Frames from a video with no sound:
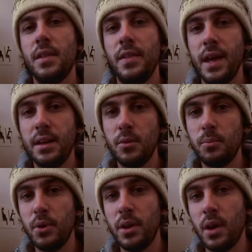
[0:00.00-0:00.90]
then you
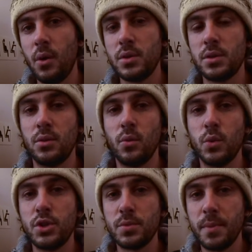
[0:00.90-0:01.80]
put notes on
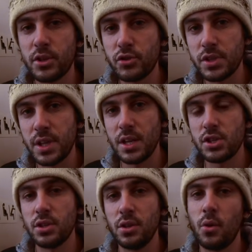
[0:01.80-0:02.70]
which metro
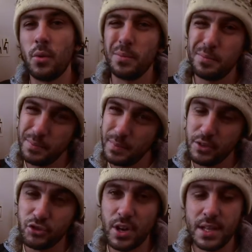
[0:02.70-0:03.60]
station or
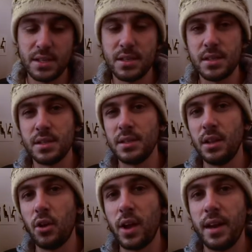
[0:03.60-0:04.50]
addresses is
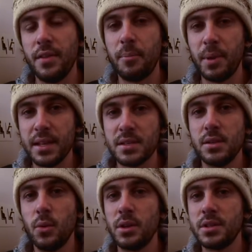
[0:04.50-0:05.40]
located the place
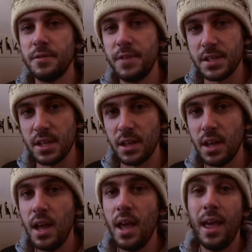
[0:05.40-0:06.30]
you wanted to visit.
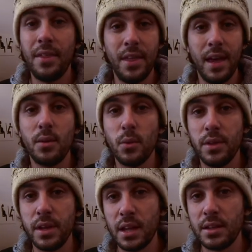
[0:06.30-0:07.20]
And then with
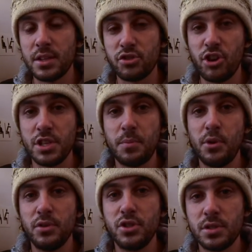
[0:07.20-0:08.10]
the Yandex Transport,
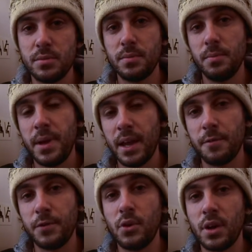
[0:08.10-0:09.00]
you just make a
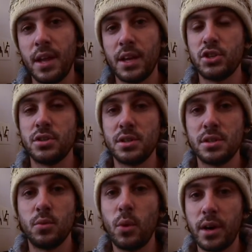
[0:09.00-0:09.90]
few connections.
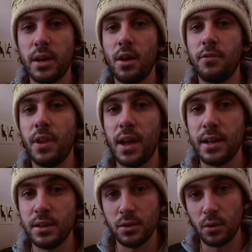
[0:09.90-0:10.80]
It's working
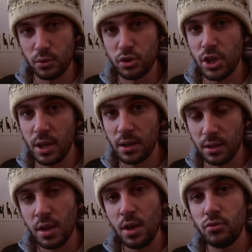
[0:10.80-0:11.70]
offline, you know, to check a
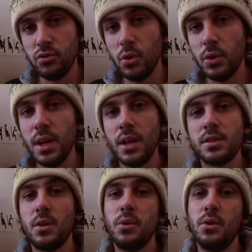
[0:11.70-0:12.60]
route.
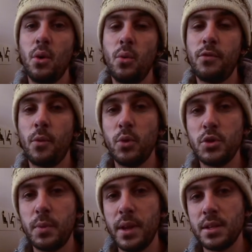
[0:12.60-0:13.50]
So you know from
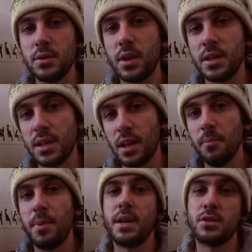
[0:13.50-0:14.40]
which place you can take a
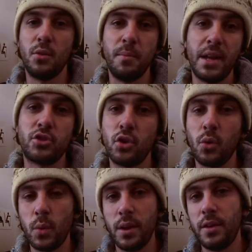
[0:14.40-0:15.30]
bus or metro or
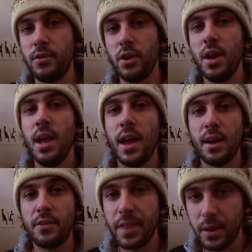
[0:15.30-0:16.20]
whatever. And
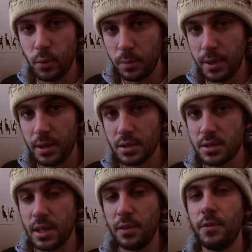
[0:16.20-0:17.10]
everything will be in your
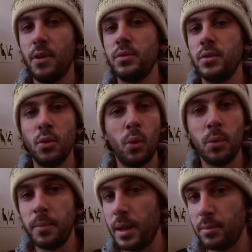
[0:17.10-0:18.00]
cell phone. You
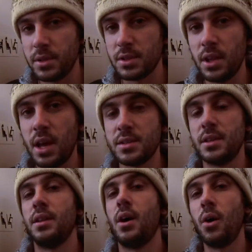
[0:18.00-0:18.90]
won't be able to lose.
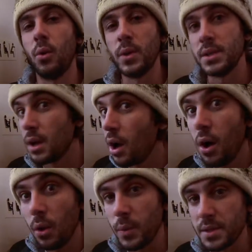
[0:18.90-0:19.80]
And always,
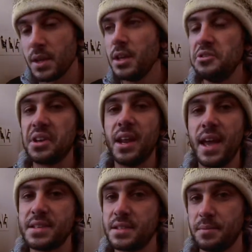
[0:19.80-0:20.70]
always, you can
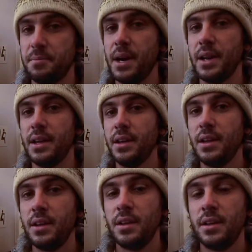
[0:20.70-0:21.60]
ask somebody.
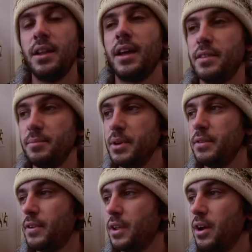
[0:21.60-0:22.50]
Like the
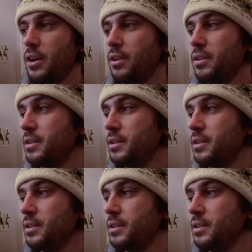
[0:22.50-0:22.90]
beautiful girl